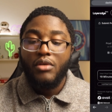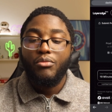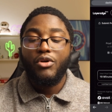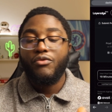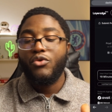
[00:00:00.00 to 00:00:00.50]

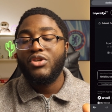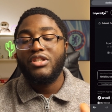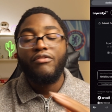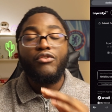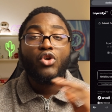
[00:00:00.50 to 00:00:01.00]
But of course,
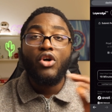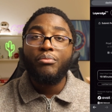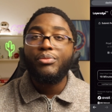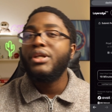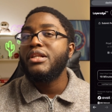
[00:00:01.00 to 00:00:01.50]
if you
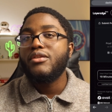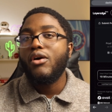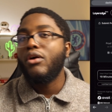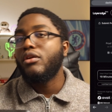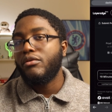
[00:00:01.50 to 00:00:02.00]
complete
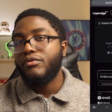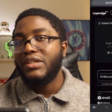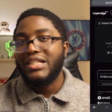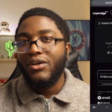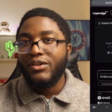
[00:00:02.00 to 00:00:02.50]
all of
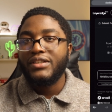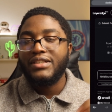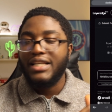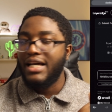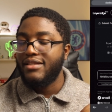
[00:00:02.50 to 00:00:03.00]
the other
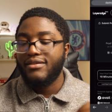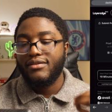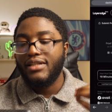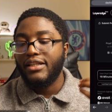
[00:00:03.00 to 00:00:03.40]
tasks,